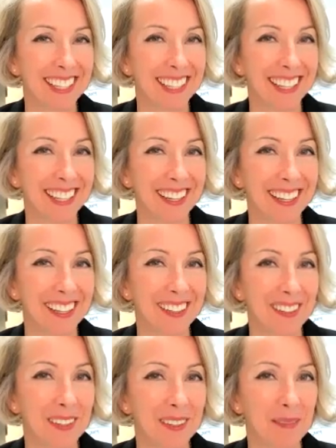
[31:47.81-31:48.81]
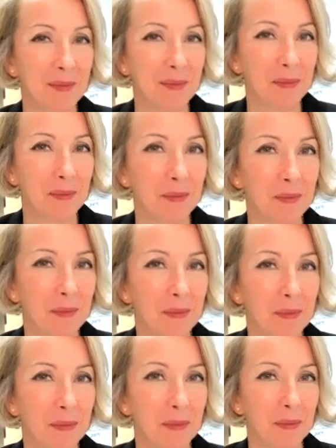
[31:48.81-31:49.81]

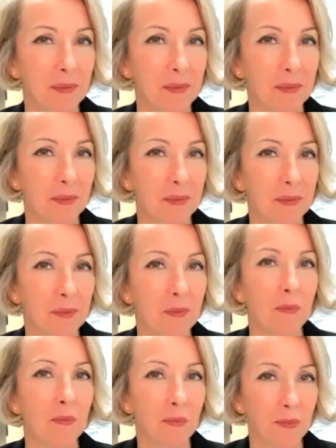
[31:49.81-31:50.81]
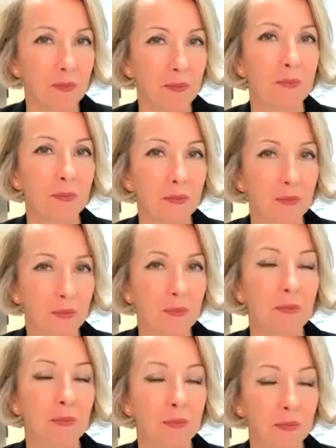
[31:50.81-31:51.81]

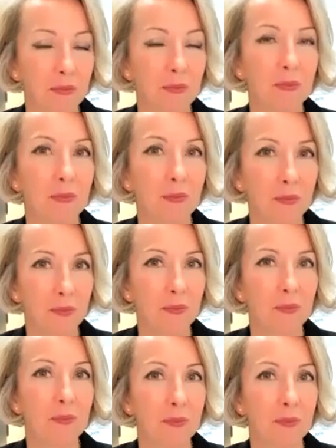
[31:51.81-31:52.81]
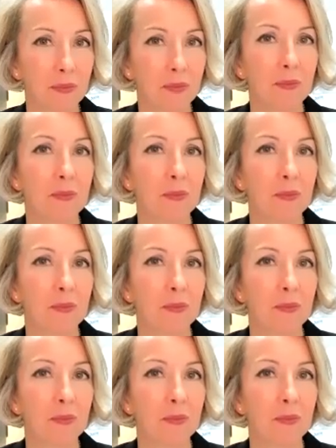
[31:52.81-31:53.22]
This person isn't speaking.